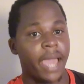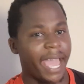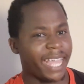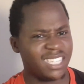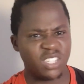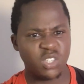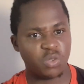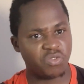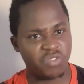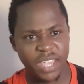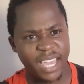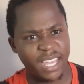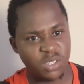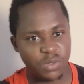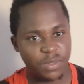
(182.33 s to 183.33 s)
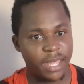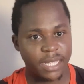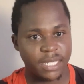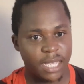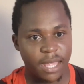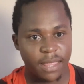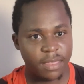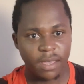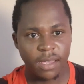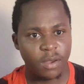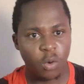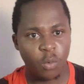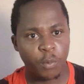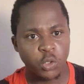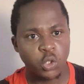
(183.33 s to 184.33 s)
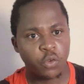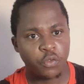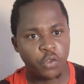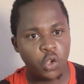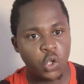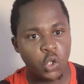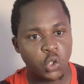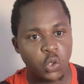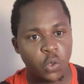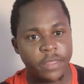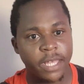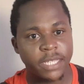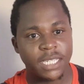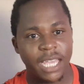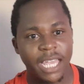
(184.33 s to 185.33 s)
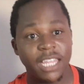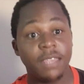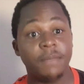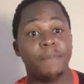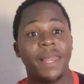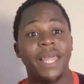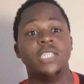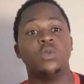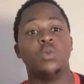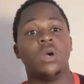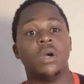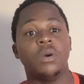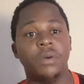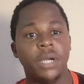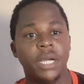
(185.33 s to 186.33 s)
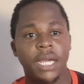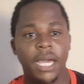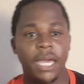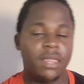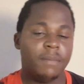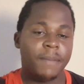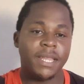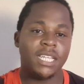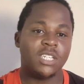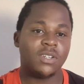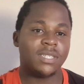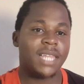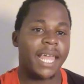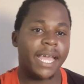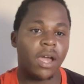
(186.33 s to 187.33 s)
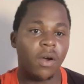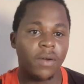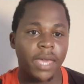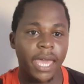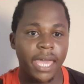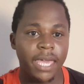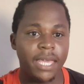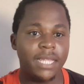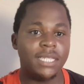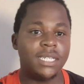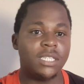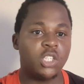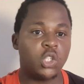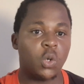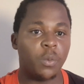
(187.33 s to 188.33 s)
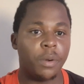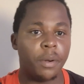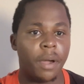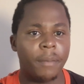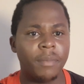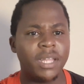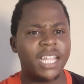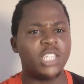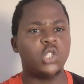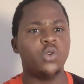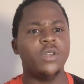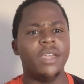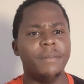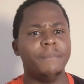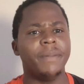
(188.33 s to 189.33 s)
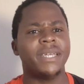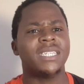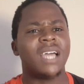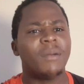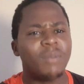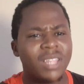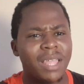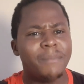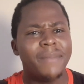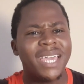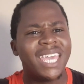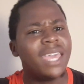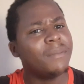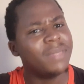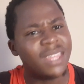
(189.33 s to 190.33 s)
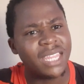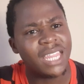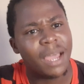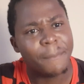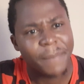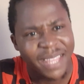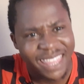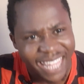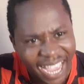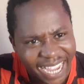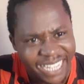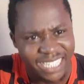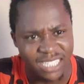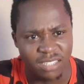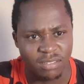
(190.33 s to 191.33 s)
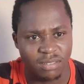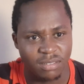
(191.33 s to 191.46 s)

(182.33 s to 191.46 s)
I did not react to that. I think most of you saw that, and he played well. And the manager was like, okay, he did so well. I'm going to do him better. I'm going to make him the number 9.